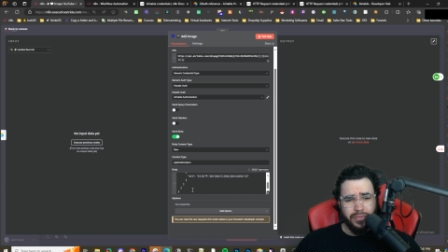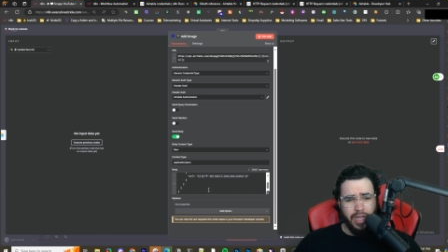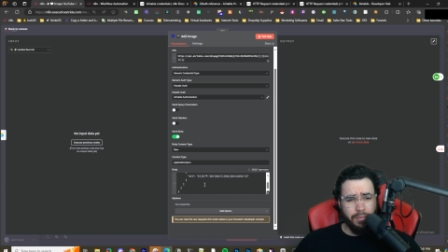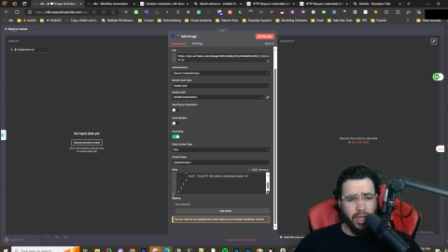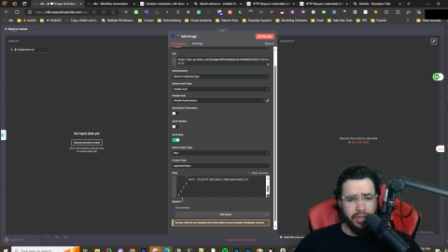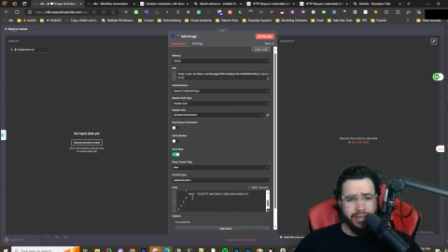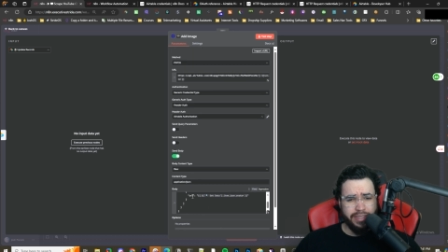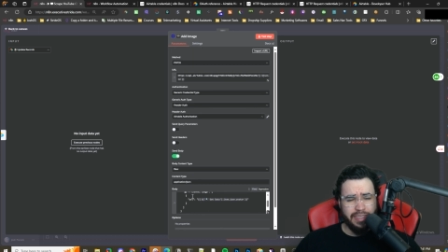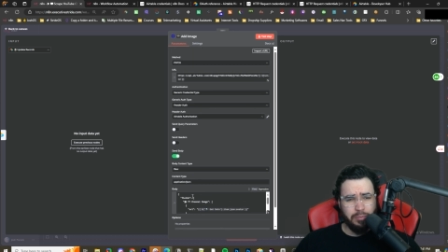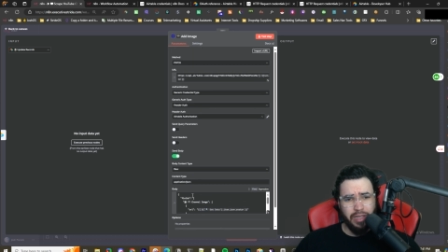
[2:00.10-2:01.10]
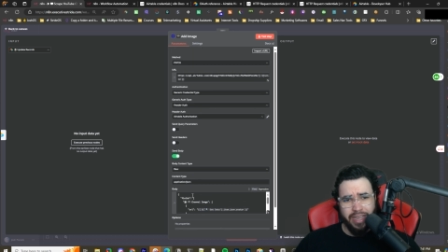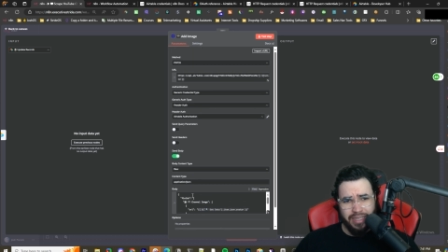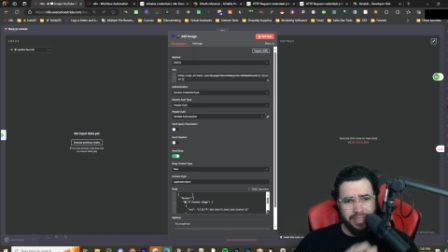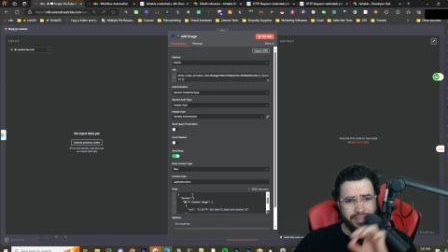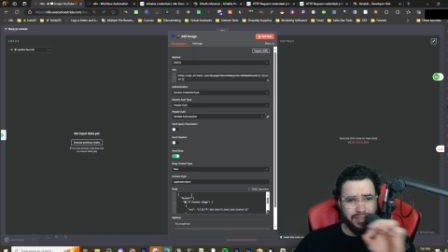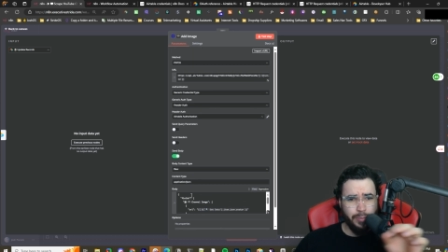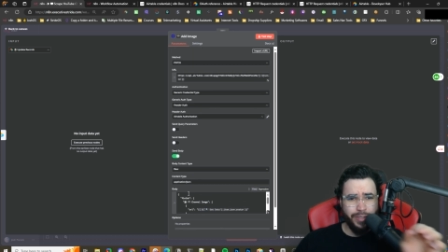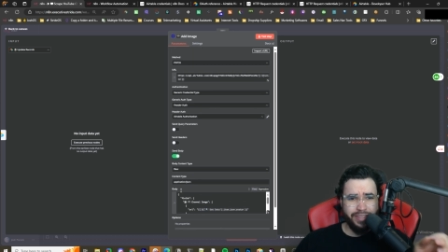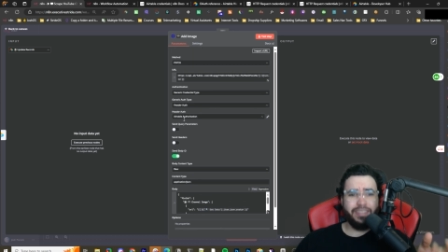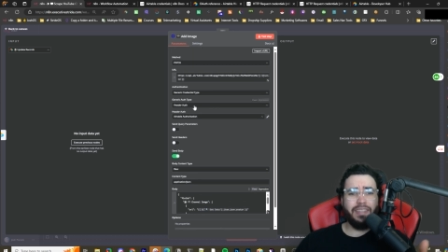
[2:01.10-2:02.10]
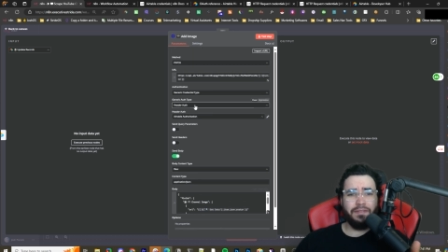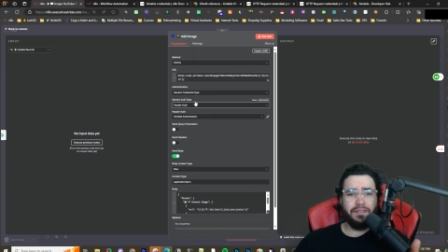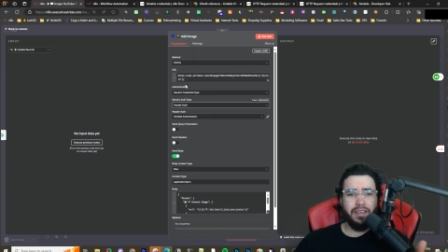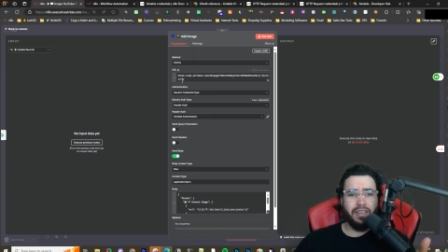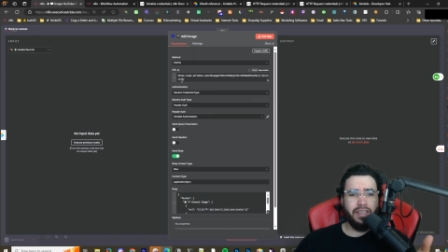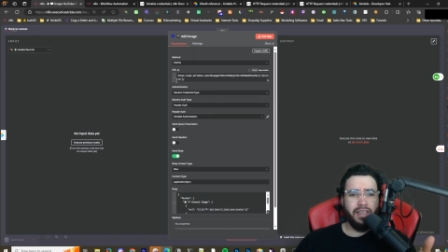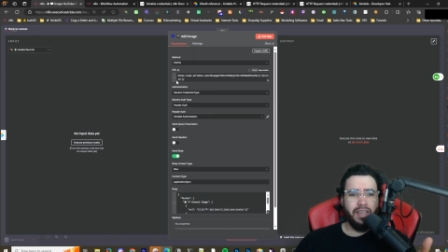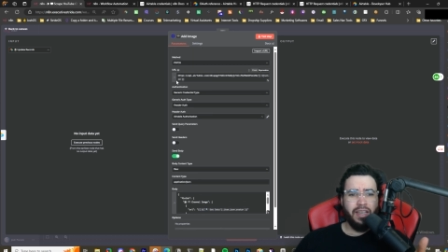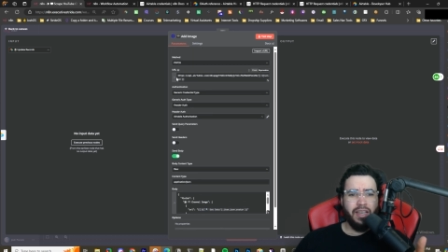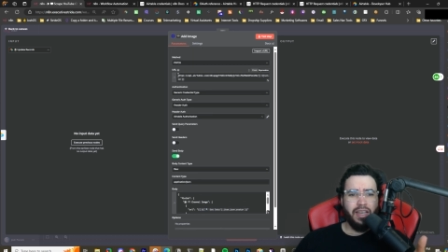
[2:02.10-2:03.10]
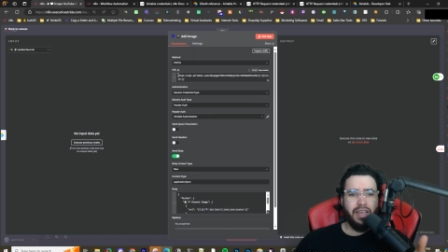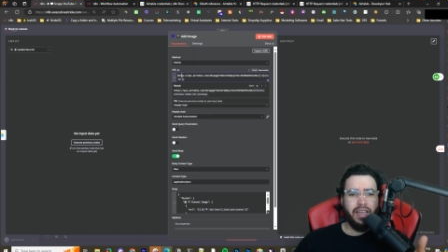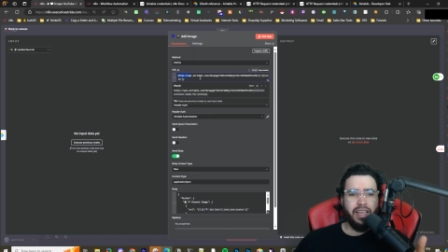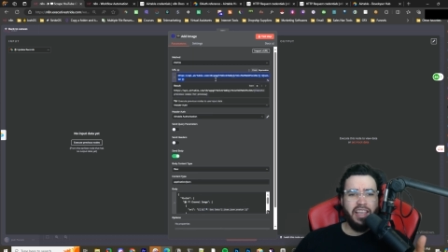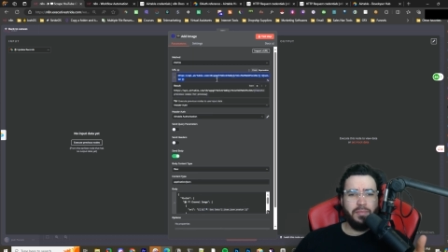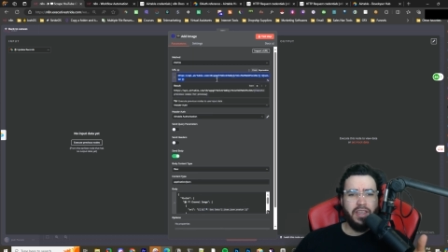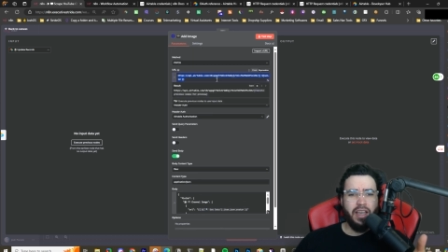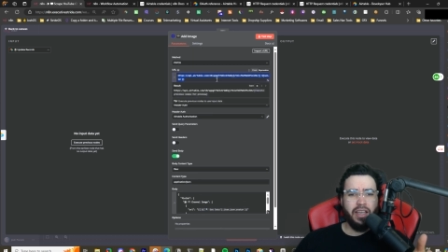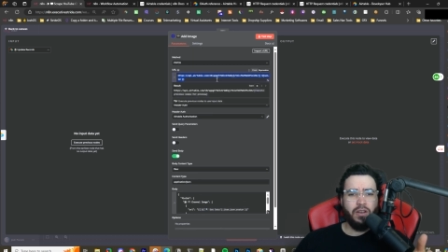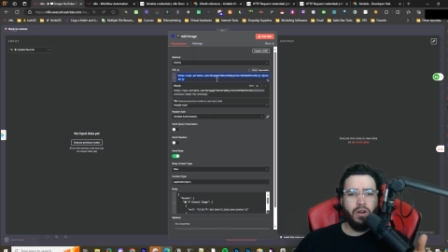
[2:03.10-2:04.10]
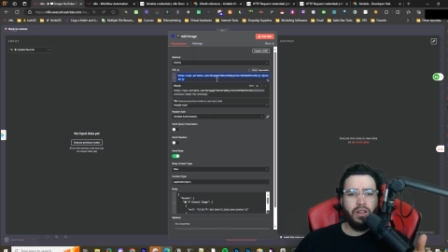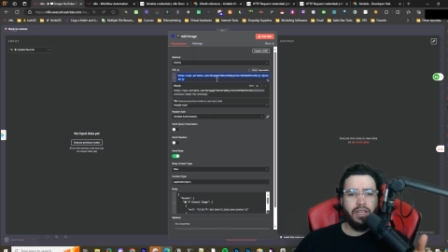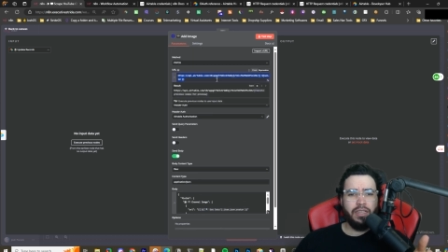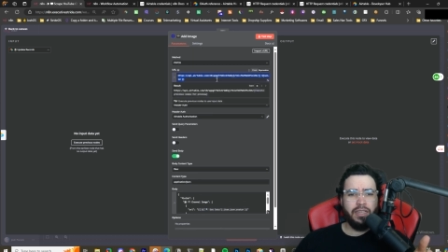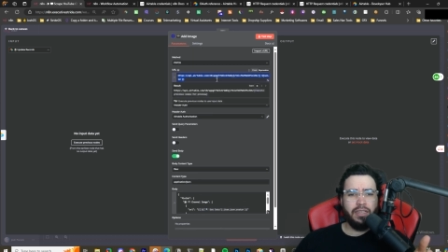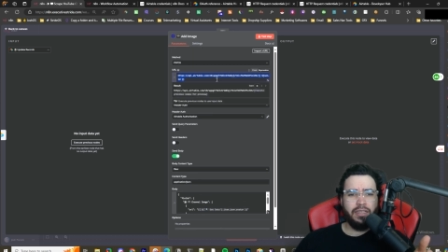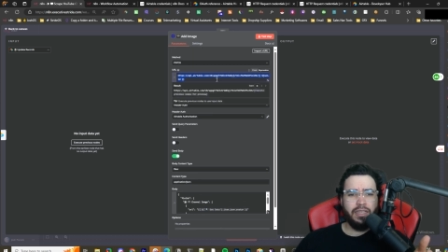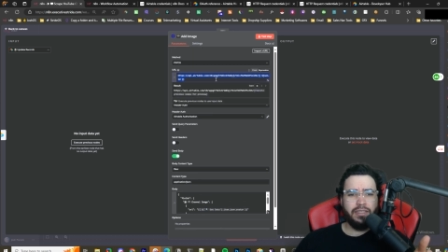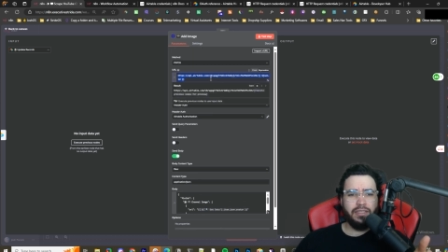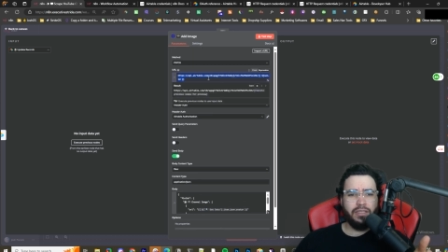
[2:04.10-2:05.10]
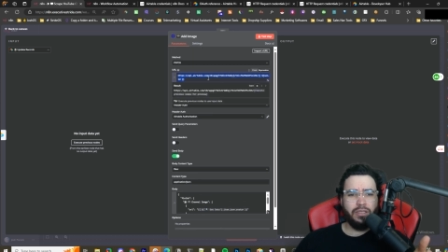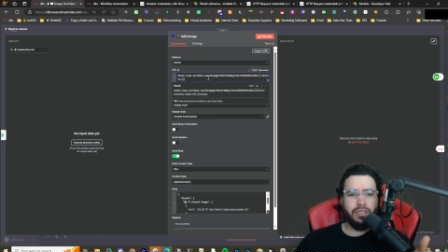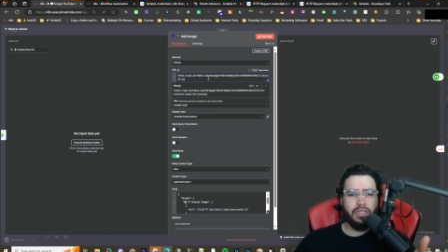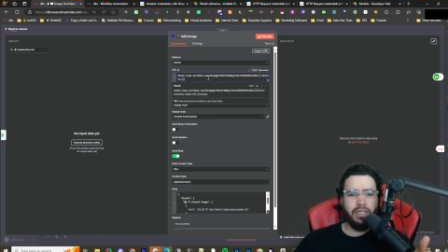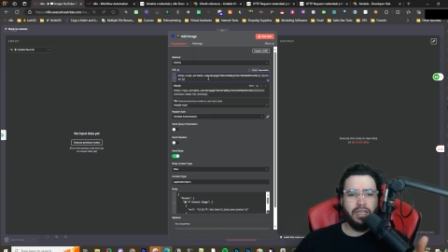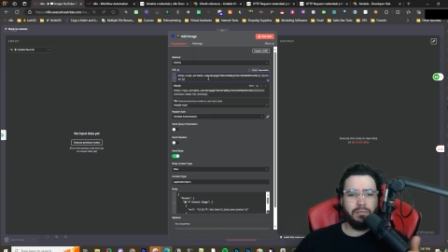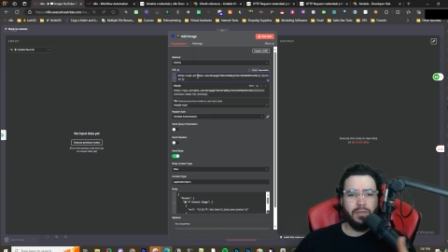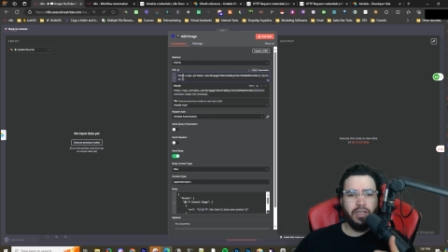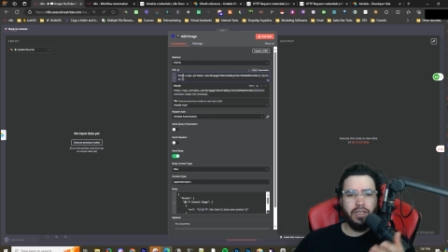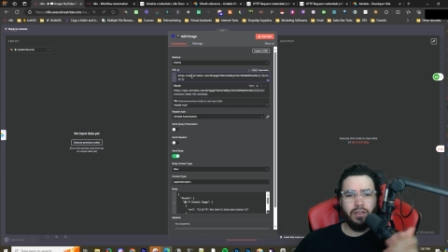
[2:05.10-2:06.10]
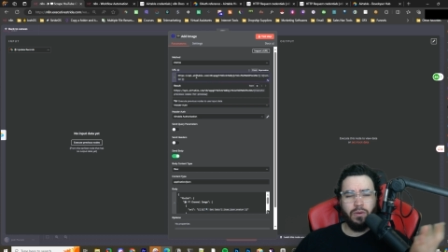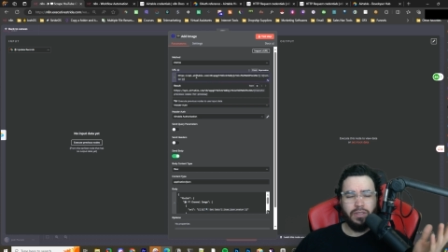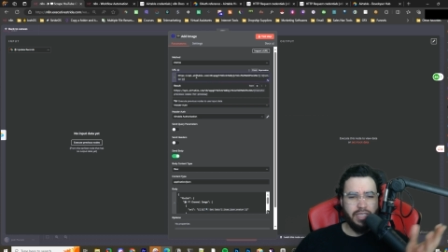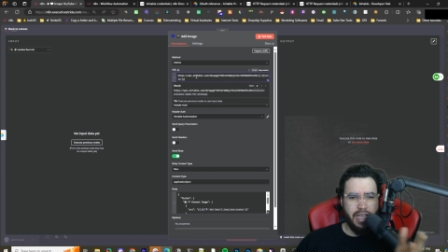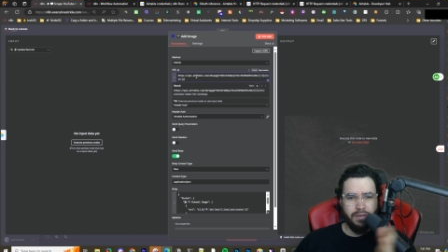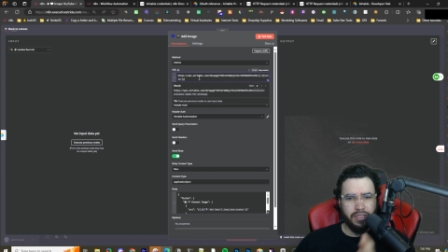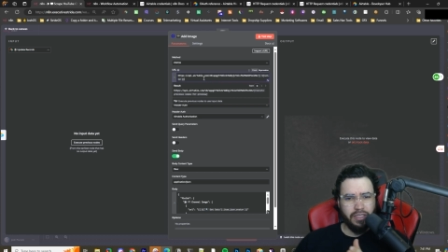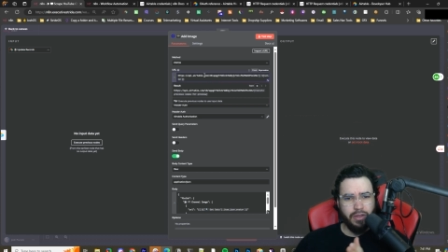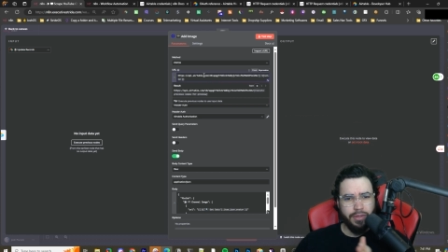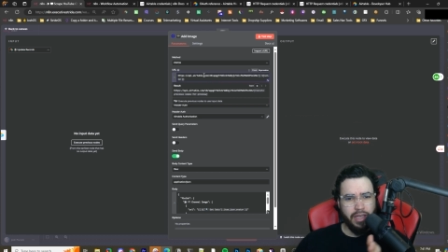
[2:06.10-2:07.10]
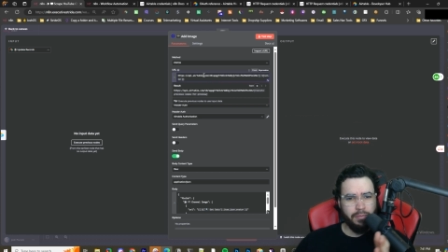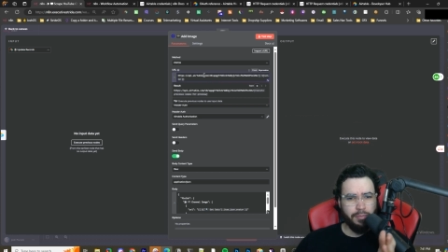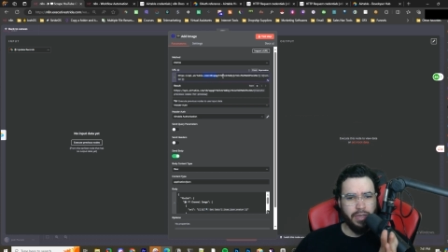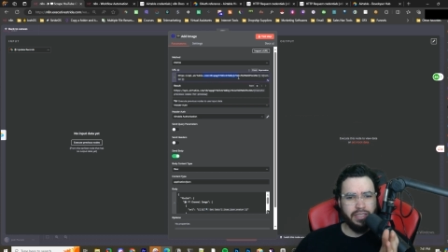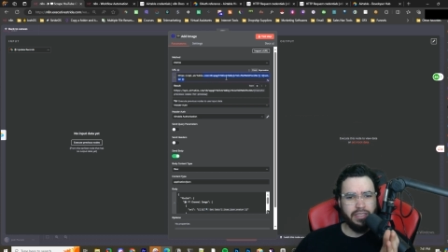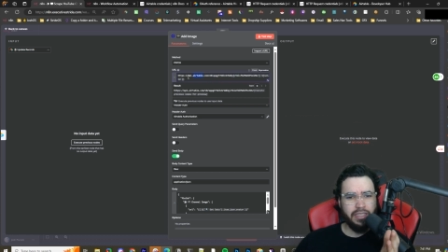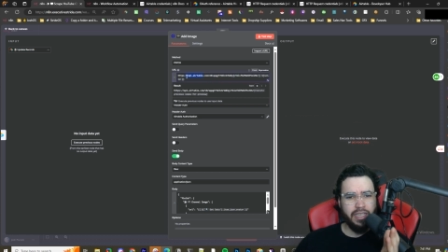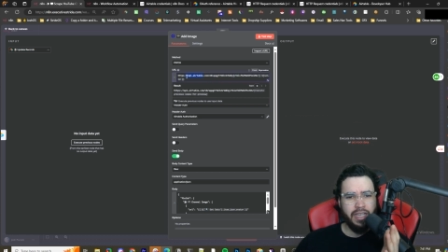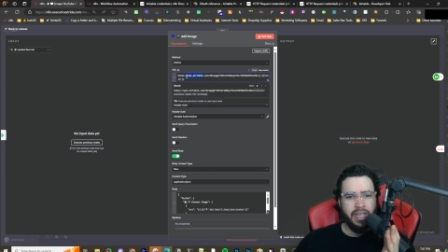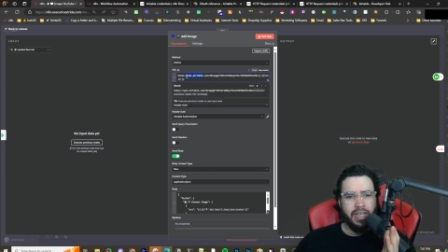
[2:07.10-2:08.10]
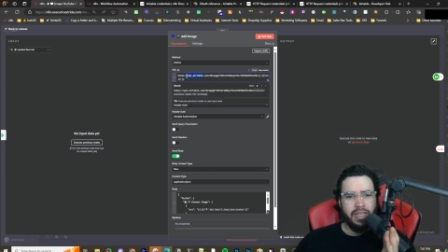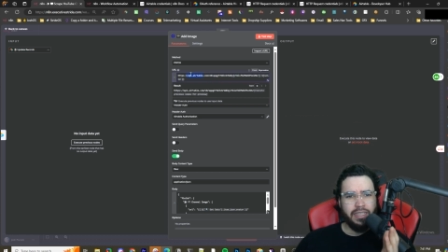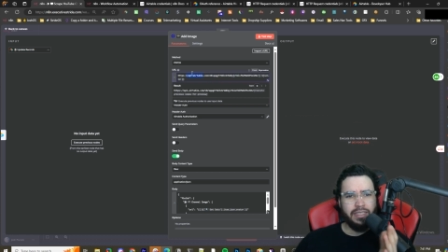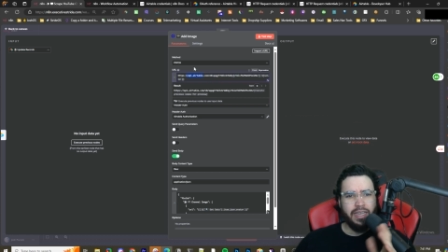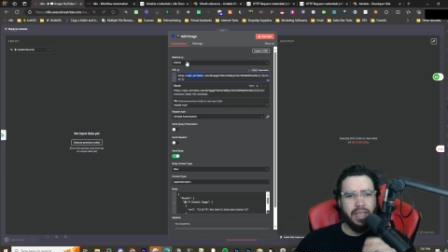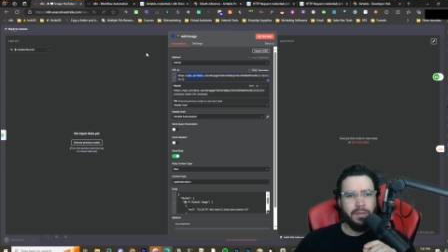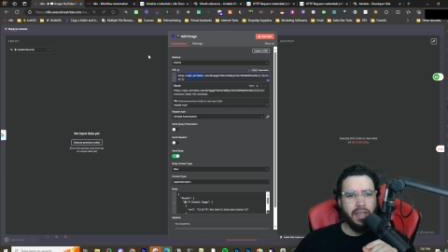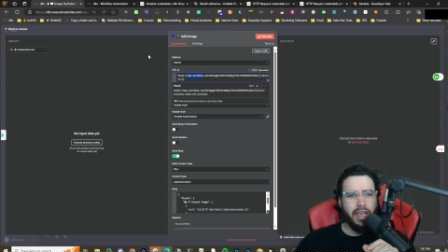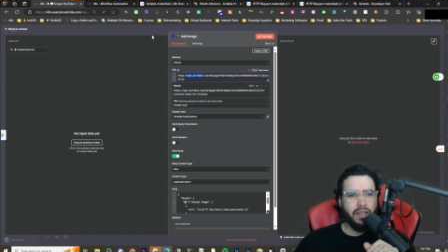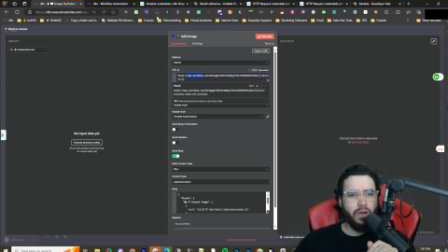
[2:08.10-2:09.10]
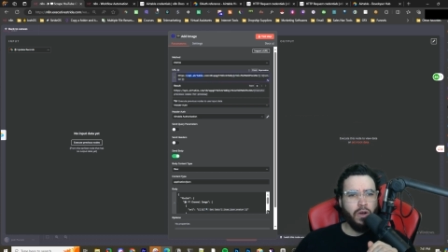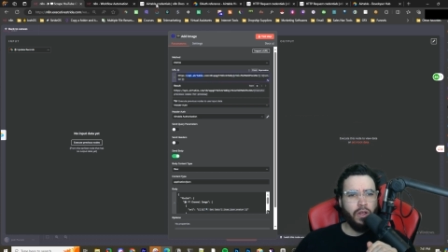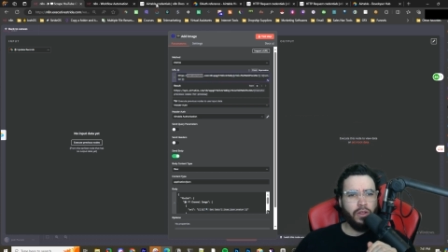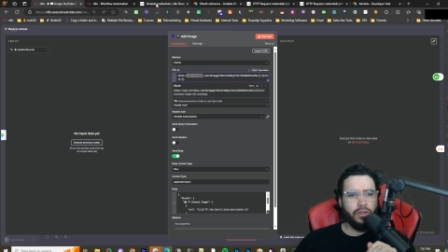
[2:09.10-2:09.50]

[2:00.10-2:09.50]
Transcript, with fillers: I'm not going to explain the specific uh, A P I call I did necessarily, like I'm not going to go into every single thing, but basically it's an A P I call